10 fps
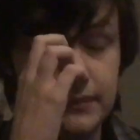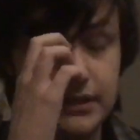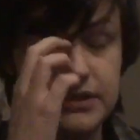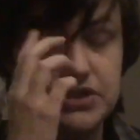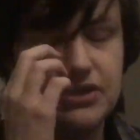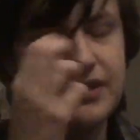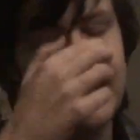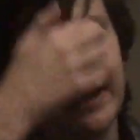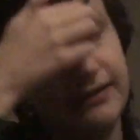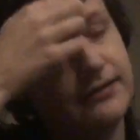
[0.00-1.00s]
So
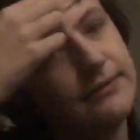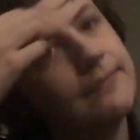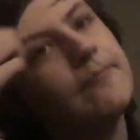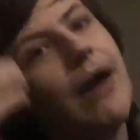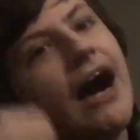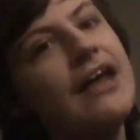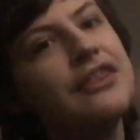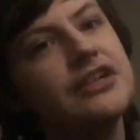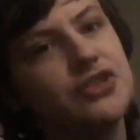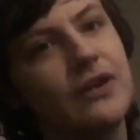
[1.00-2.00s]
yeah. Buy
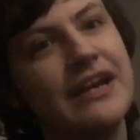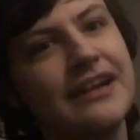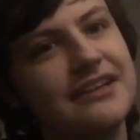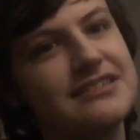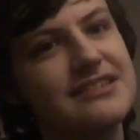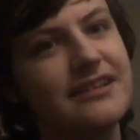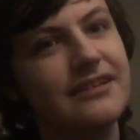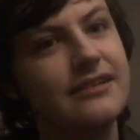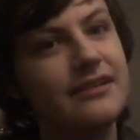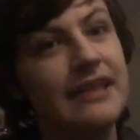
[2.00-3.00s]
the drinks
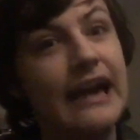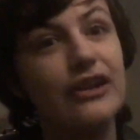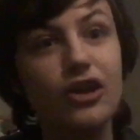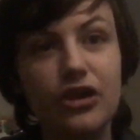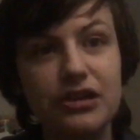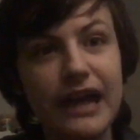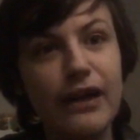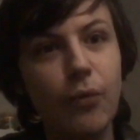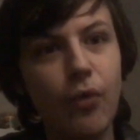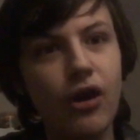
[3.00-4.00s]
that look
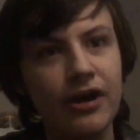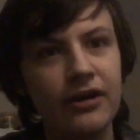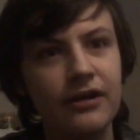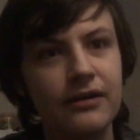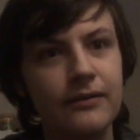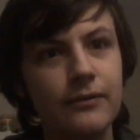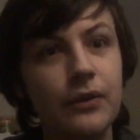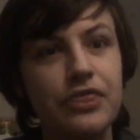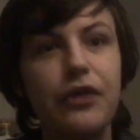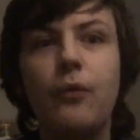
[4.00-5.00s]
like water
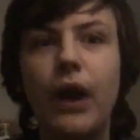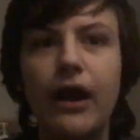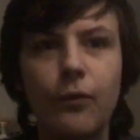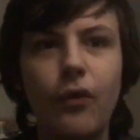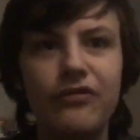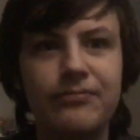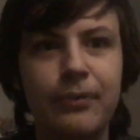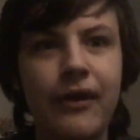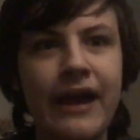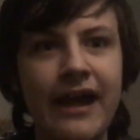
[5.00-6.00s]
with the Werewolf
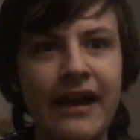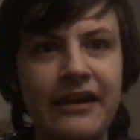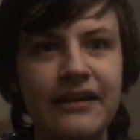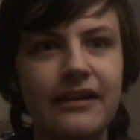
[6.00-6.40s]
brand,